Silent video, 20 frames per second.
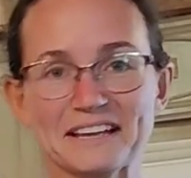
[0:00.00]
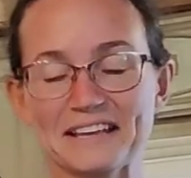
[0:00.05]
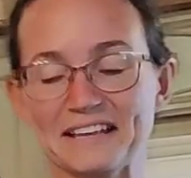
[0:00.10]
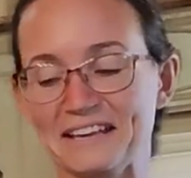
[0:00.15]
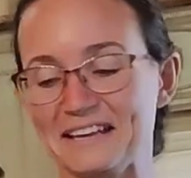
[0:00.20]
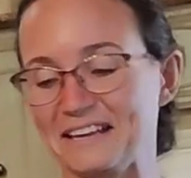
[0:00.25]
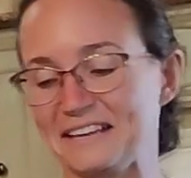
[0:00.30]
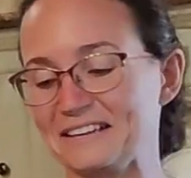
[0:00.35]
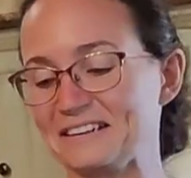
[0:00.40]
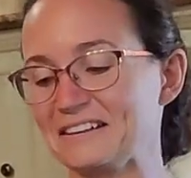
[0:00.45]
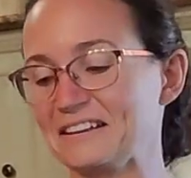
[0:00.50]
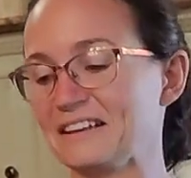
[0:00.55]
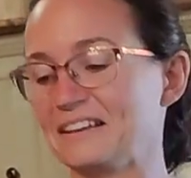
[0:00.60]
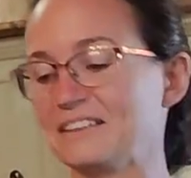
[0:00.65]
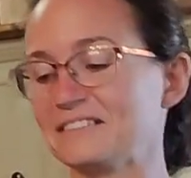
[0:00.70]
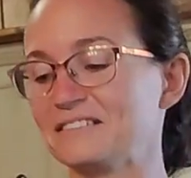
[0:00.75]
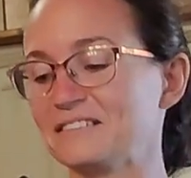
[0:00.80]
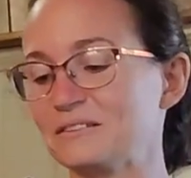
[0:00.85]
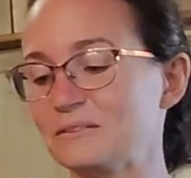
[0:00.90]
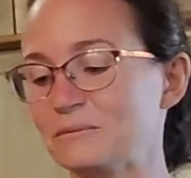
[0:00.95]
get
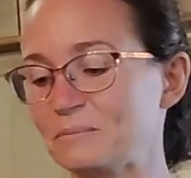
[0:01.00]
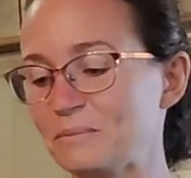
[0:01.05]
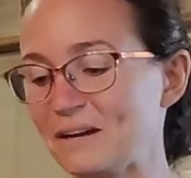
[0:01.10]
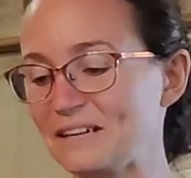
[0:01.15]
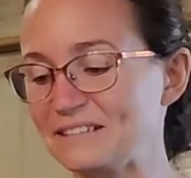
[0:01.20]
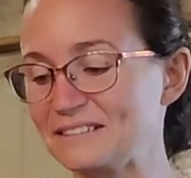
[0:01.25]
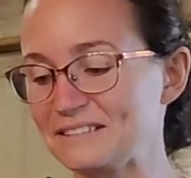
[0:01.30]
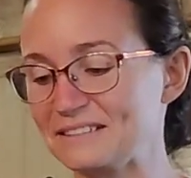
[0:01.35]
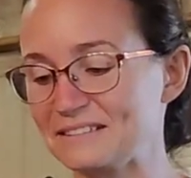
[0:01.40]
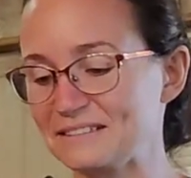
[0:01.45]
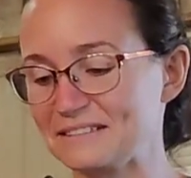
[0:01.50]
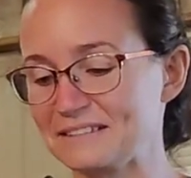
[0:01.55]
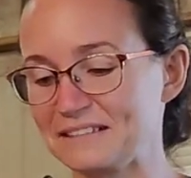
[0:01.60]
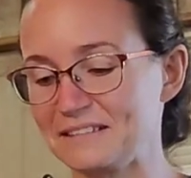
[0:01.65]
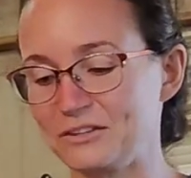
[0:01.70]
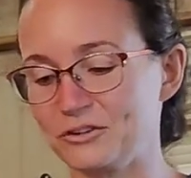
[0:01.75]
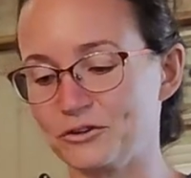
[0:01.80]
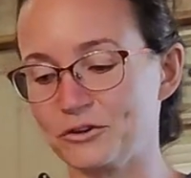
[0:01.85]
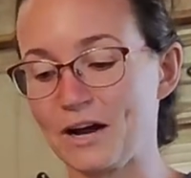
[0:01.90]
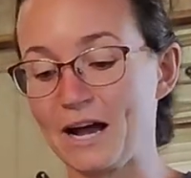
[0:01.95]

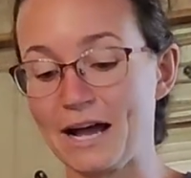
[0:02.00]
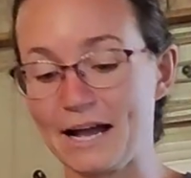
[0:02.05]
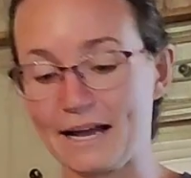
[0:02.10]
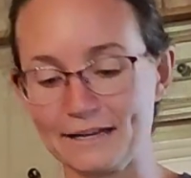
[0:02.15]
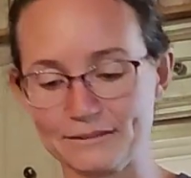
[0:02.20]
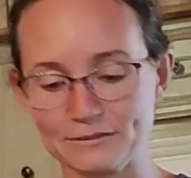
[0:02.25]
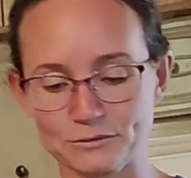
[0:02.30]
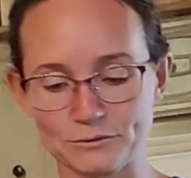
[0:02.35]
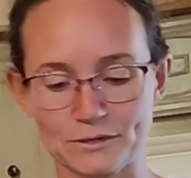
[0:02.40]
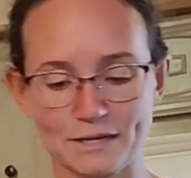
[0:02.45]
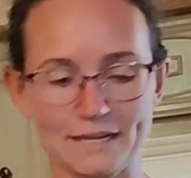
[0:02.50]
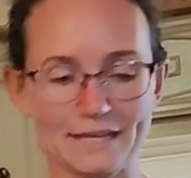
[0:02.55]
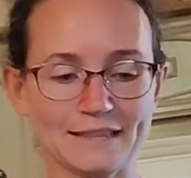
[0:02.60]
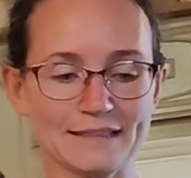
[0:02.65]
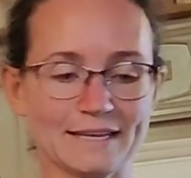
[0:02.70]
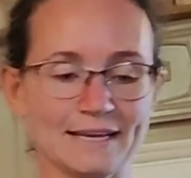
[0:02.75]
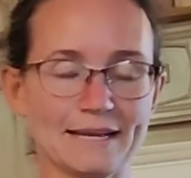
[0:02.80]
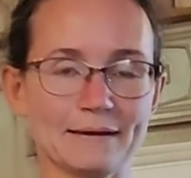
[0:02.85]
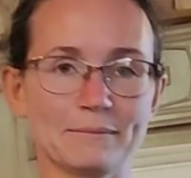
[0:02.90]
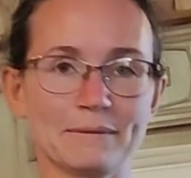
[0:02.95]
spices in your eyes or
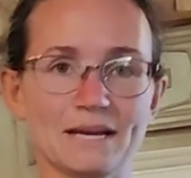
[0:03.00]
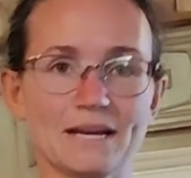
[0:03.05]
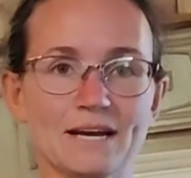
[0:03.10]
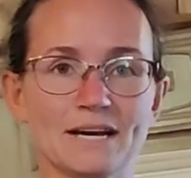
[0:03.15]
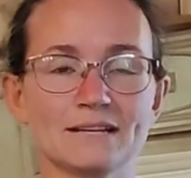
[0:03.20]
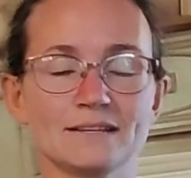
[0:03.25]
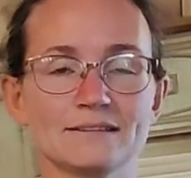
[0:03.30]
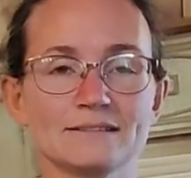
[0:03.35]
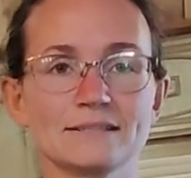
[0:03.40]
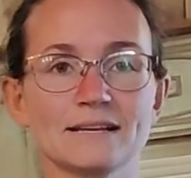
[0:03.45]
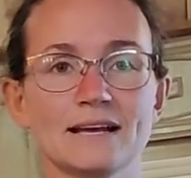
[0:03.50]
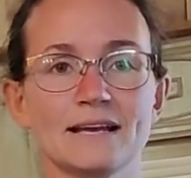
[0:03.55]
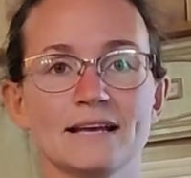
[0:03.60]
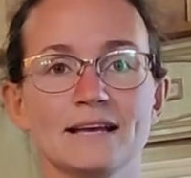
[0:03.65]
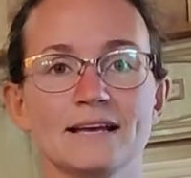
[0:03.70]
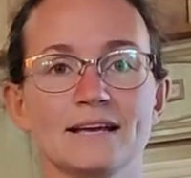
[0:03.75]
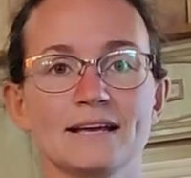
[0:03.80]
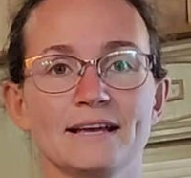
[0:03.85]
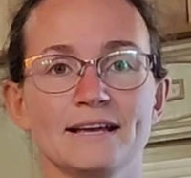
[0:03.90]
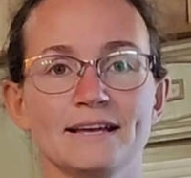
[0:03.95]
anything, because
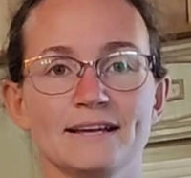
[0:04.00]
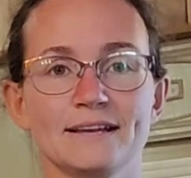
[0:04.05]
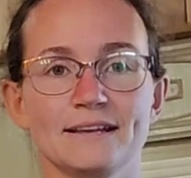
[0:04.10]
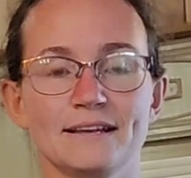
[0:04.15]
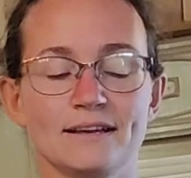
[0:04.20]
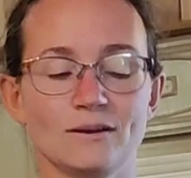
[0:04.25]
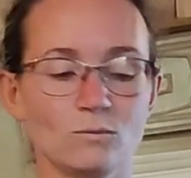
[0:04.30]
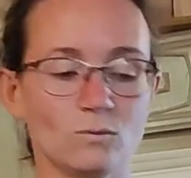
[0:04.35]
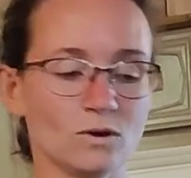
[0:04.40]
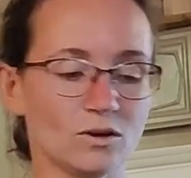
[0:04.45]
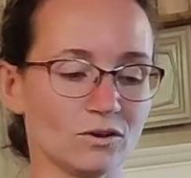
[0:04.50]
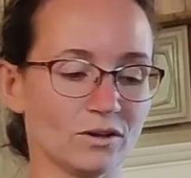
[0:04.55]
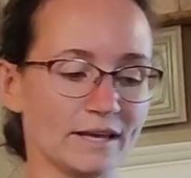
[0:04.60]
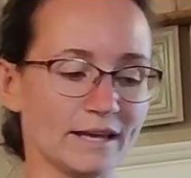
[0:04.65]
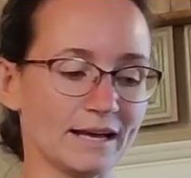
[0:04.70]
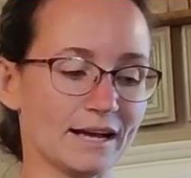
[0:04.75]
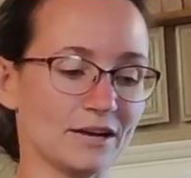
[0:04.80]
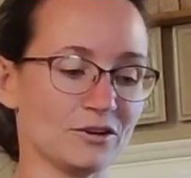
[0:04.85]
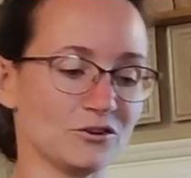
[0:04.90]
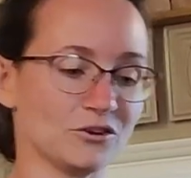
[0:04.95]
it will
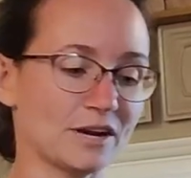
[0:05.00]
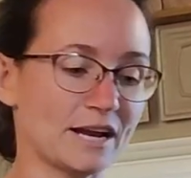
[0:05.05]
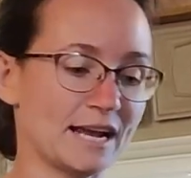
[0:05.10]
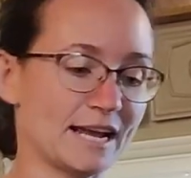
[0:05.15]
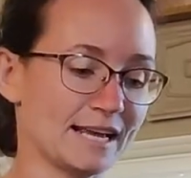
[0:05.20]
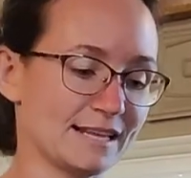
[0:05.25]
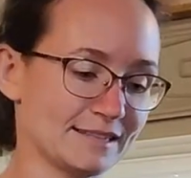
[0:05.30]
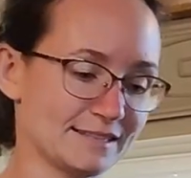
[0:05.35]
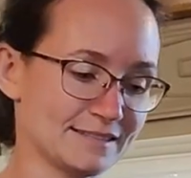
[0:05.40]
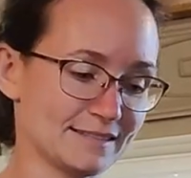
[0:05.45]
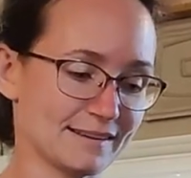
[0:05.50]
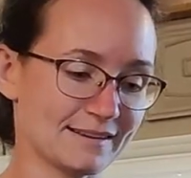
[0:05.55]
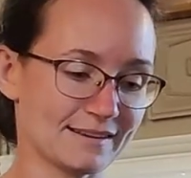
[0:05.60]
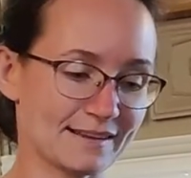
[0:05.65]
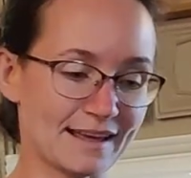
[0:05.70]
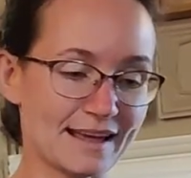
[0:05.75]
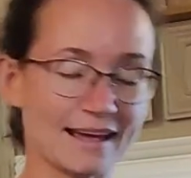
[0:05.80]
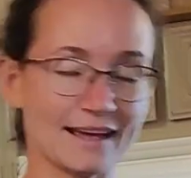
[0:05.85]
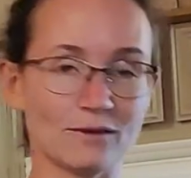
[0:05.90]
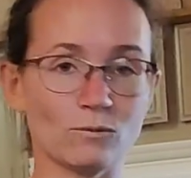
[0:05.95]
get on your hands
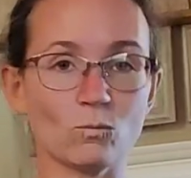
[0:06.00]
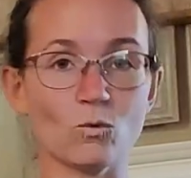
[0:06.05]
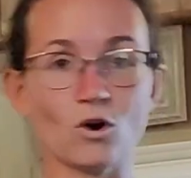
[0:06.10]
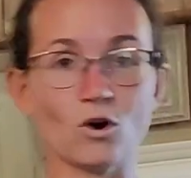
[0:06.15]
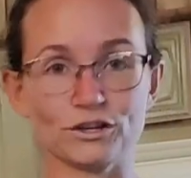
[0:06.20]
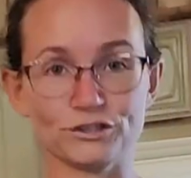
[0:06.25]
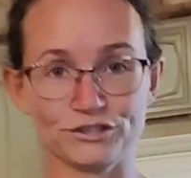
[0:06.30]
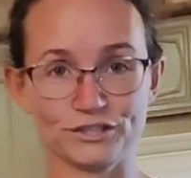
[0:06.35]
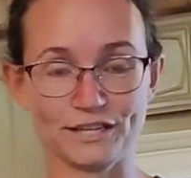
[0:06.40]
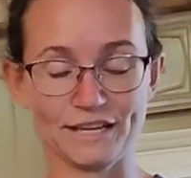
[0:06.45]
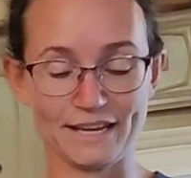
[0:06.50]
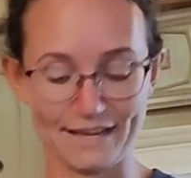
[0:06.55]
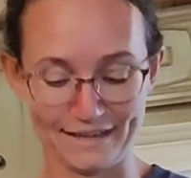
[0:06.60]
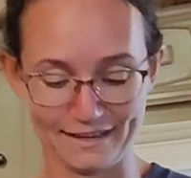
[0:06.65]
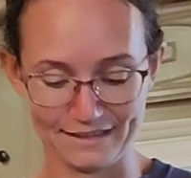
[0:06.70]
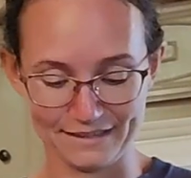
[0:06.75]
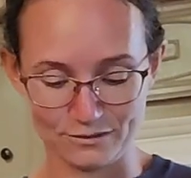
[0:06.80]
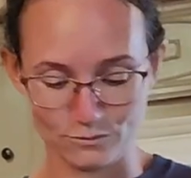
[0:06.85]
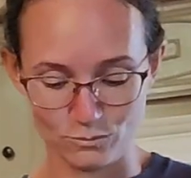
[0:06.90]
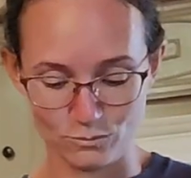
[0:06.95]
and washing
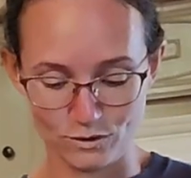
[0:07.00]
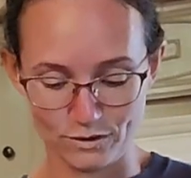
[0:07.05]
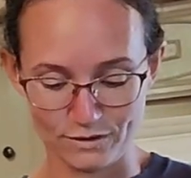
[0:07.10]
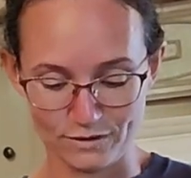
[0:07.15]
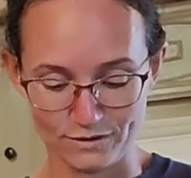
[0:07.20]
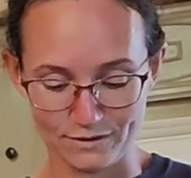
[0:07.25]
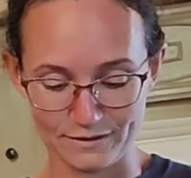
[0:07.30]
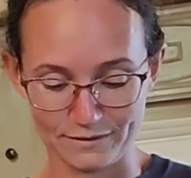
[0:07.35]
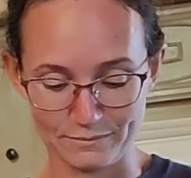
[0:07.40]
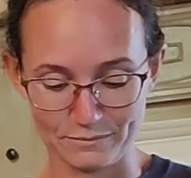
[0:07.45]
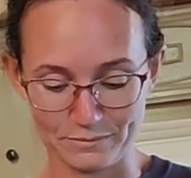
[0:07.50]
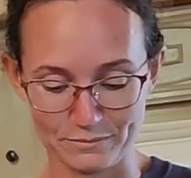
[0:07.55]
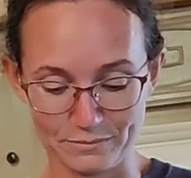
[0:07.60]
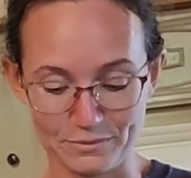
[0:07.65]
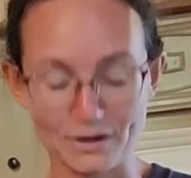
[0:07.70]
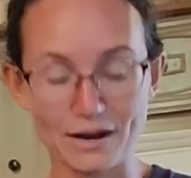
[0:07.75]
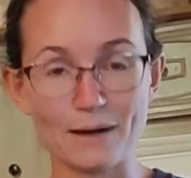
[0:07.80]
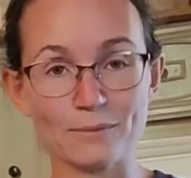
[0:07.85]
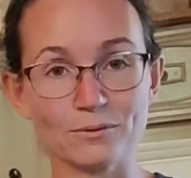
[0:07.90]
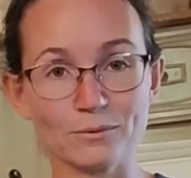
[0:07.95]
it will
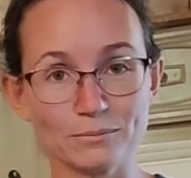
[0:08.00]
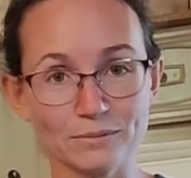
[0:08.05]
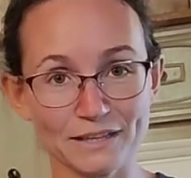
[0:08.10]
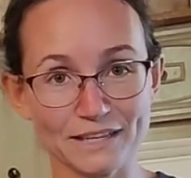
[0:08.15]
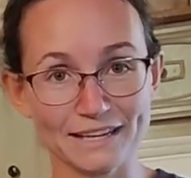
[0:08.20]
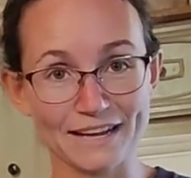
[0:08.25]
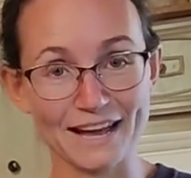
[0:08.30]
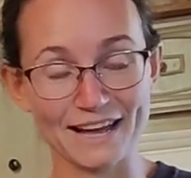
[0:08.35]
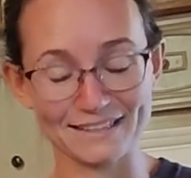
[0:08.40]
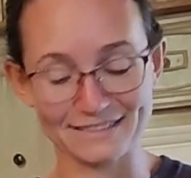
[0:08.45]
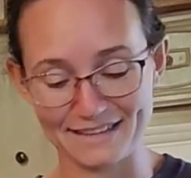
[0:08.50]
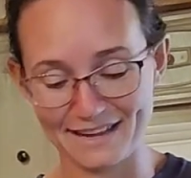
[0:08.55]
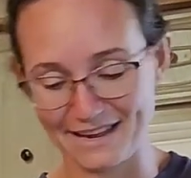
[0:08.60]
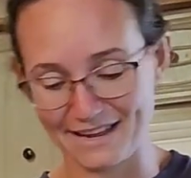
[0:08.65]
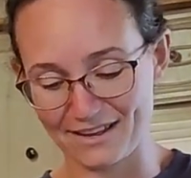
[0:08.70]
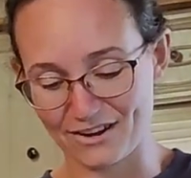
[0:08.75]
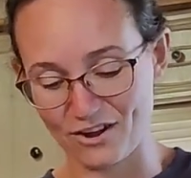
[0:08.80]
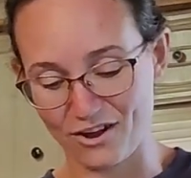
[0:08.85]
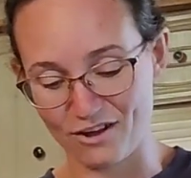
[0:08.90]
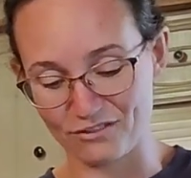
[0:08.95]
probably not
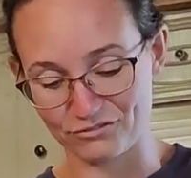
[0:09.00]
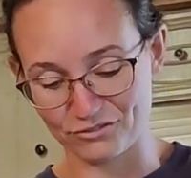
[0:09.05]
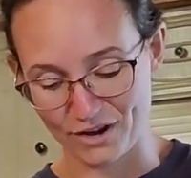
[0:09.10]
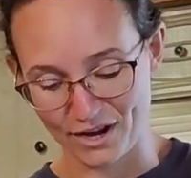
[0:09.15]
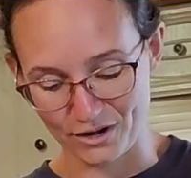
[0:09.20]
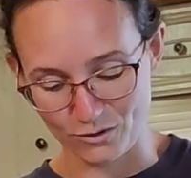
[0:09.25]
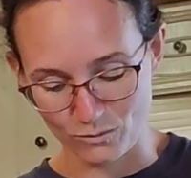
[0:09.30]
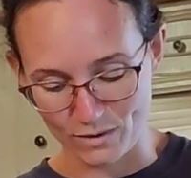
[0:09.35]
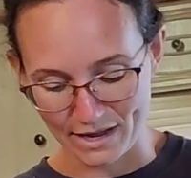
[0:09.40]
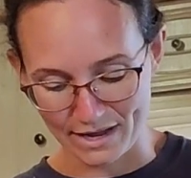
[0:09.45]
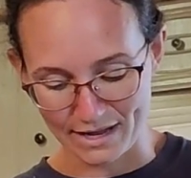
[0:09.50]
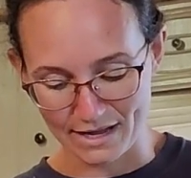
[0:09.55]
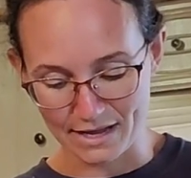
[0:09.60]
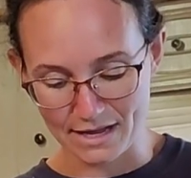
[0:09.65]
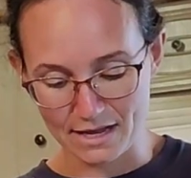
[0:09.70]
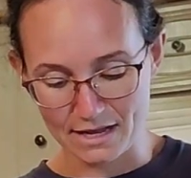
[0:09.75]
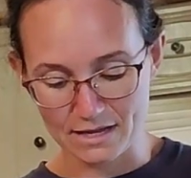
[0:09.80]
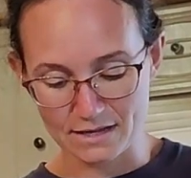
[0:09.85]
take it off right away.